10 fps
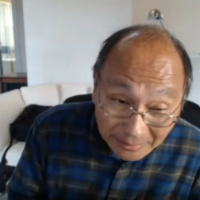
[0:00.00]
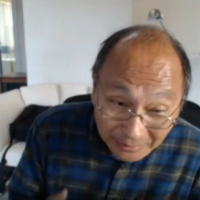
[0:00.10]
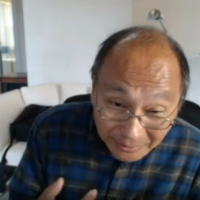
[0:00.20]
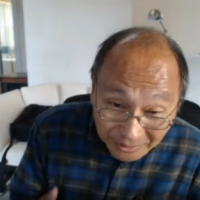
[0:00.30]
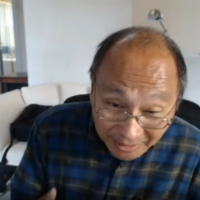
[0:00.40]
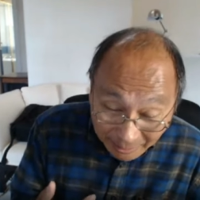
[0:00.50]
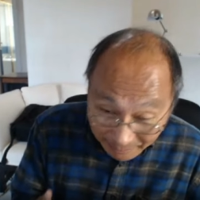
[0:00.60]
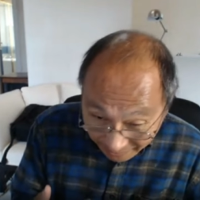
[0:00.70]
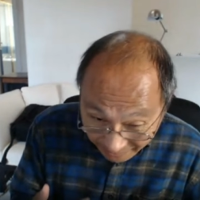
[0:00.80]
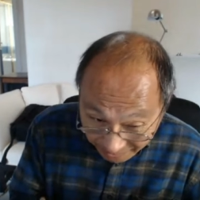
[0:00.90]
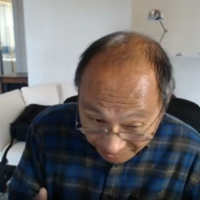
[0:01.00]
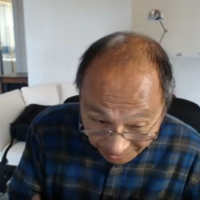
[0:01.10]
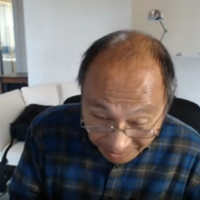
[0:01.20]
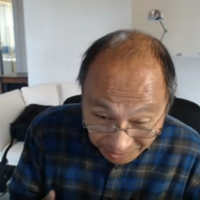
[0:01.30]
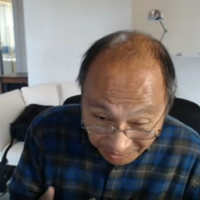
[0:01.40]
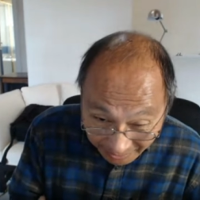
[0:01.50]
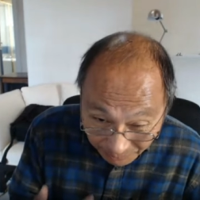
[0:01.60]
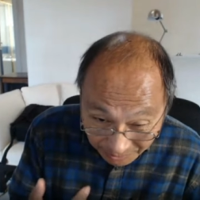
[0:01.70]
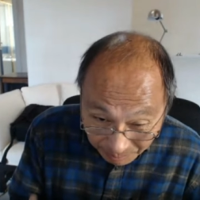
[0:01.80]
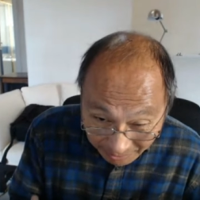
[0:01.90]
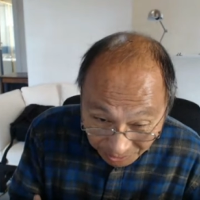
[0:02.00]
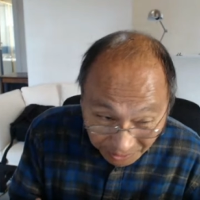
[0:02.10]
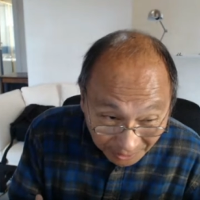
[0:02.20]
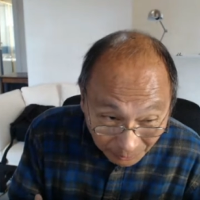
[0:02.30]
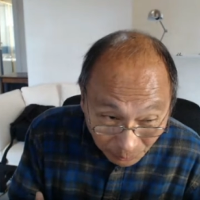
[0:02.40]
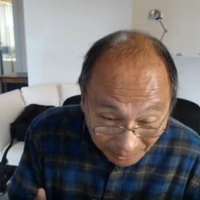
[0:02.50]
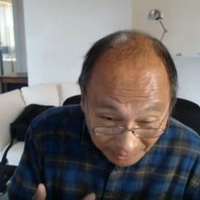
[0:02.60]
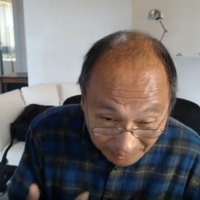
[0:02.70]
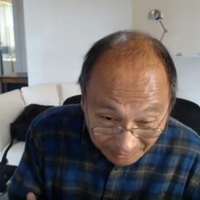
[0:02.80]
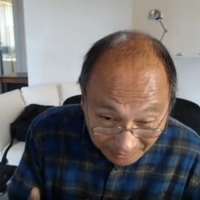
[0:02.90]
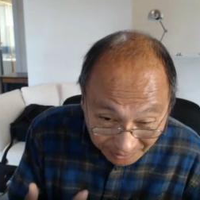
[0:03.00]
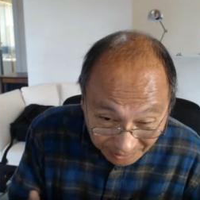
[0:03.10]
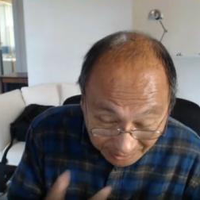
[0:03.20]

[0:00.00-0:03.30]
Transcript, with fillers: this came out of this discussion I was mentioning, where this